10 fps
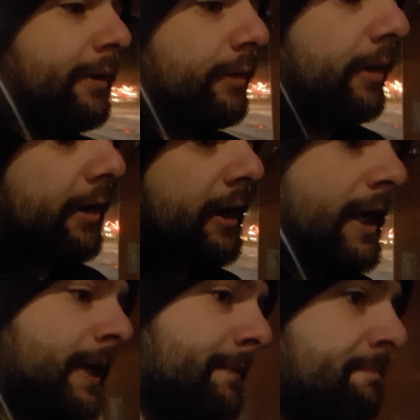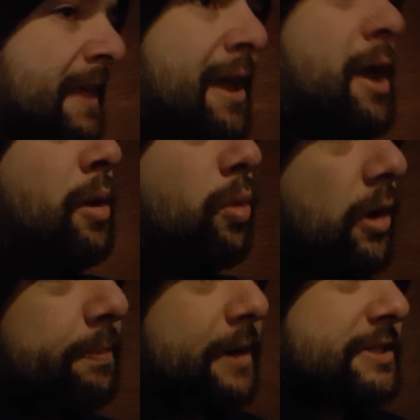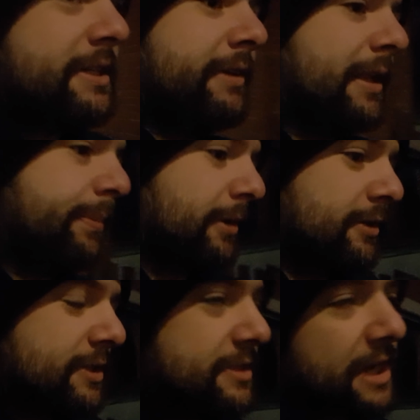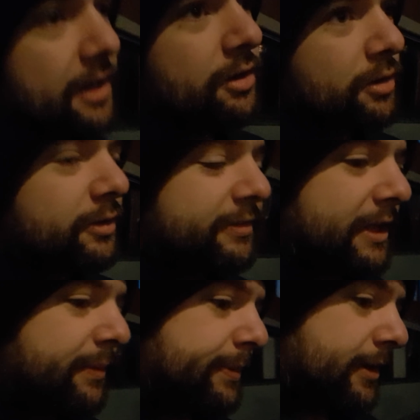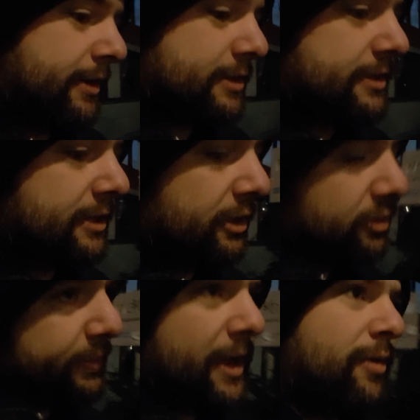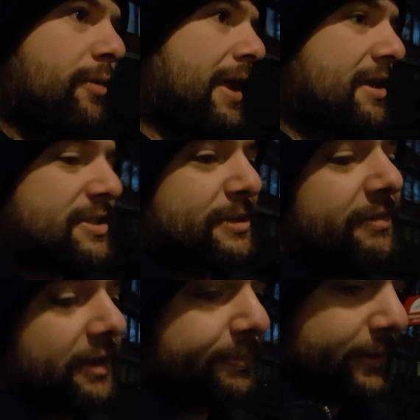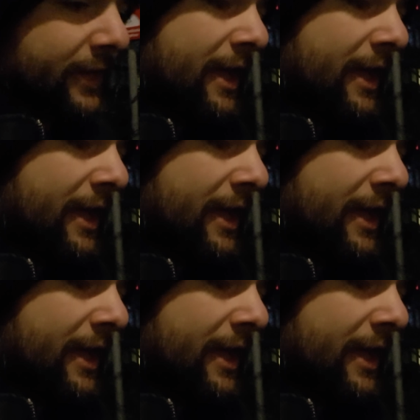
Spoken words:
who are WordPress developers, Django developers, Ruby on Rails developers,